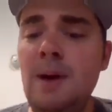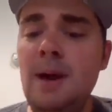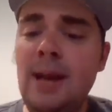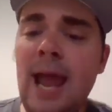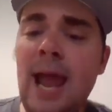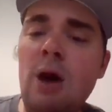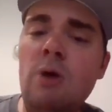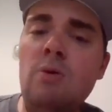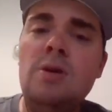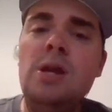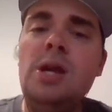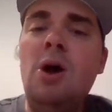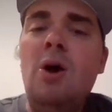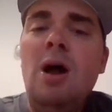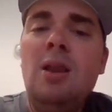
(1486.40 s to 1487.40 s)
But now,
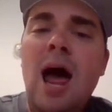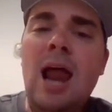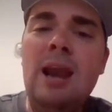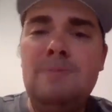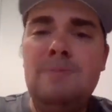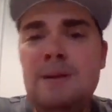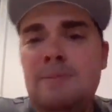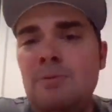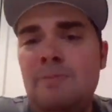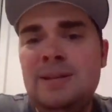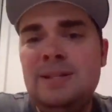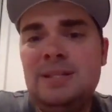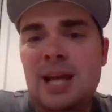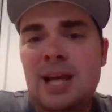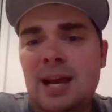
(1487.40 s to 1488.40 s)
a lot of people have
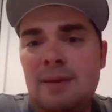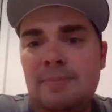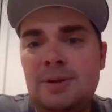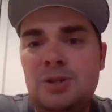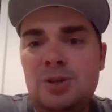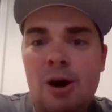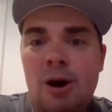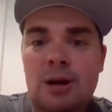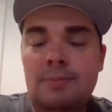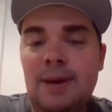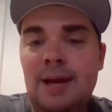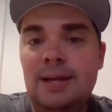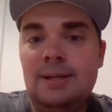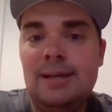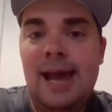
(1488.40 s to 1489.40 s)
been saying, I've been talking to
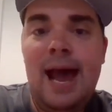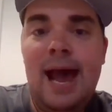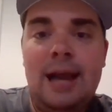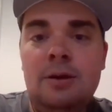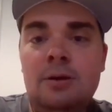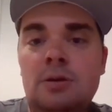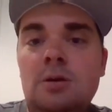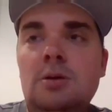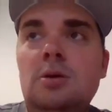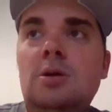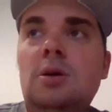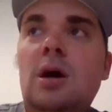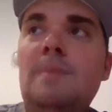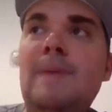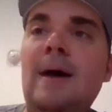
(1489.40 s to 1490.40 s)
my dad
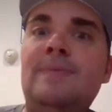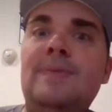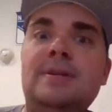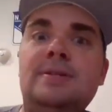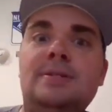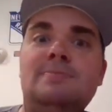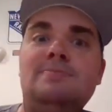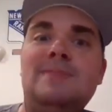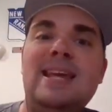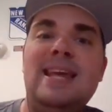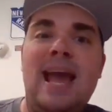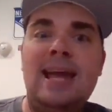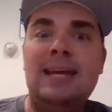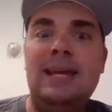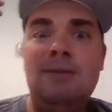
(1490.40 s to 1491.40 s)
about this, the
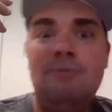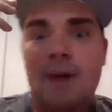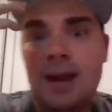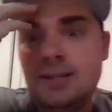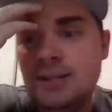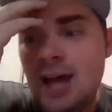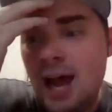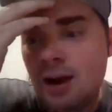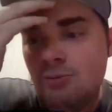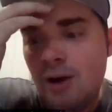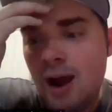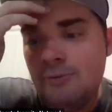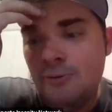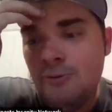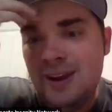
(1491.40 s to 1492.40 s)
Yankee-Red Sox
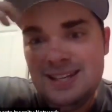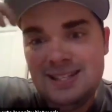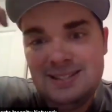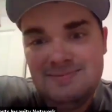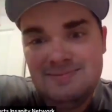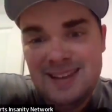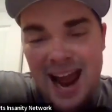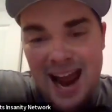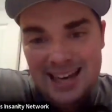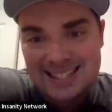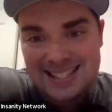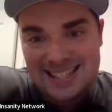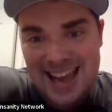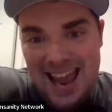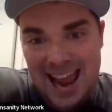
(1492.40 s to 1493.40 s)
rivalry is not
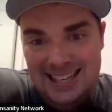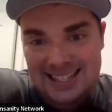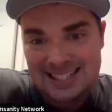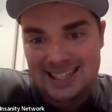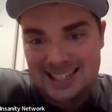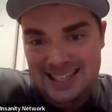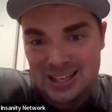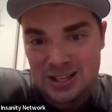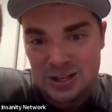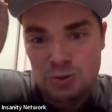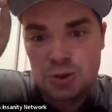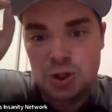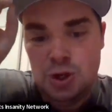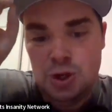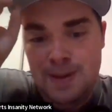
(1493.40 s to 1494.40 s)
as intense as it
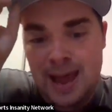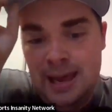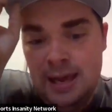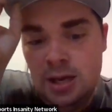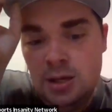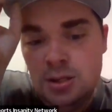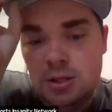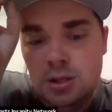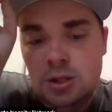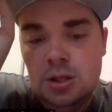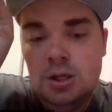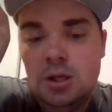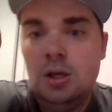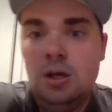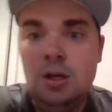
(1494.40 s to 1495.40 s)
used to be.
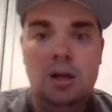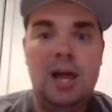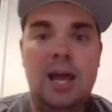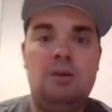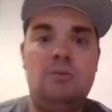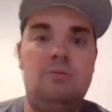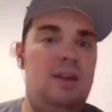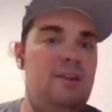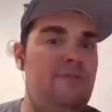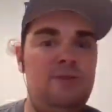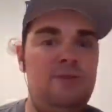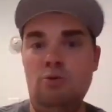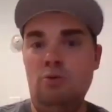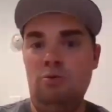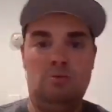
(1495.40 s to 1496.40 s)
Like,
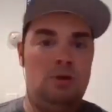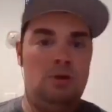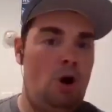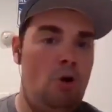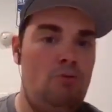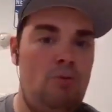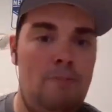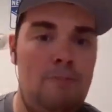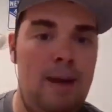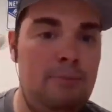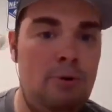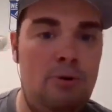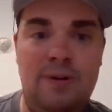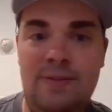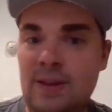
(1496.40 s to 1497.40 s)
if you
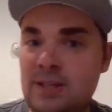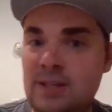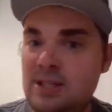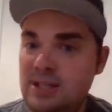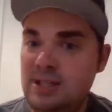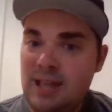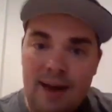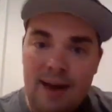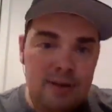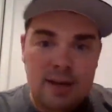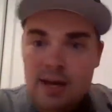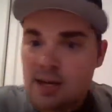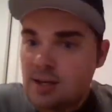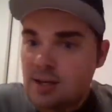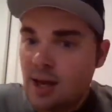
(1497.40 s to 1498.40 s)
remember in the
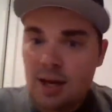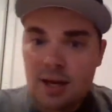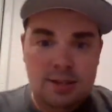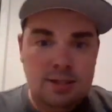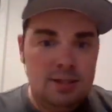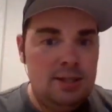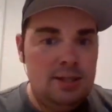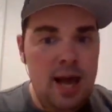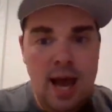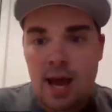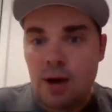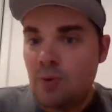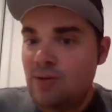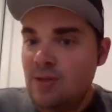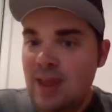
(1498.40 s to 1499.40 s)
70s, like I
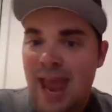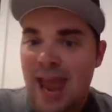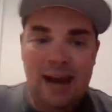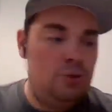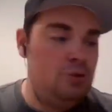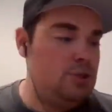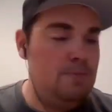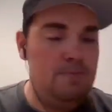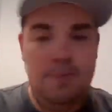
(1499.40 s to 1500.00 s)
said, with Nettles